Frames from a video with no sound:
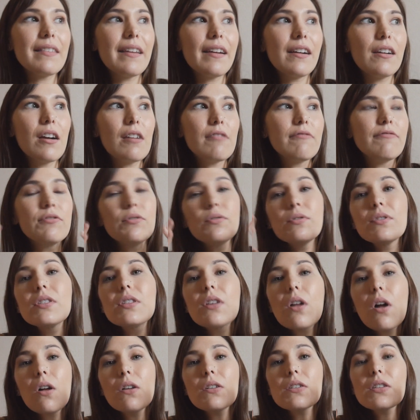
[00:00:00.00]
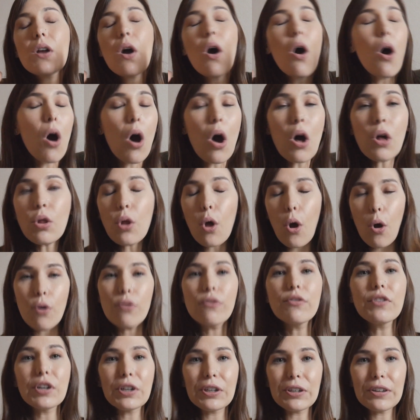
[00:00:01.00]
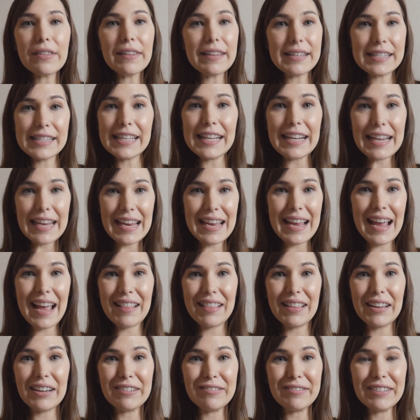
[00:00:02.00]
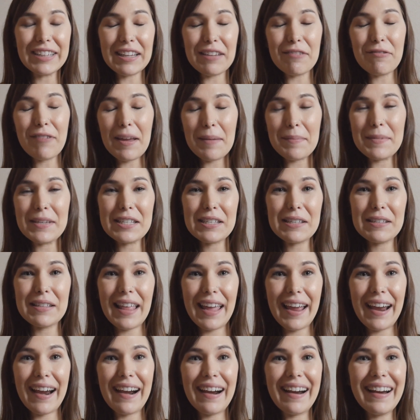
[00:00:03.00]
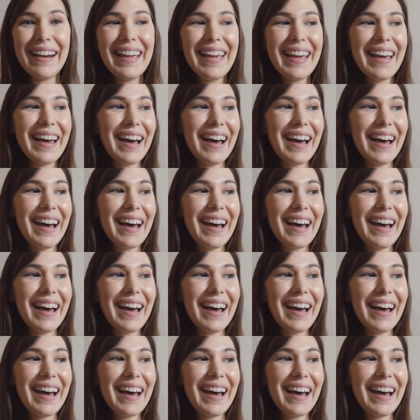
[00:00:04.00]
there are food stalls all over the city, and they're really famous there.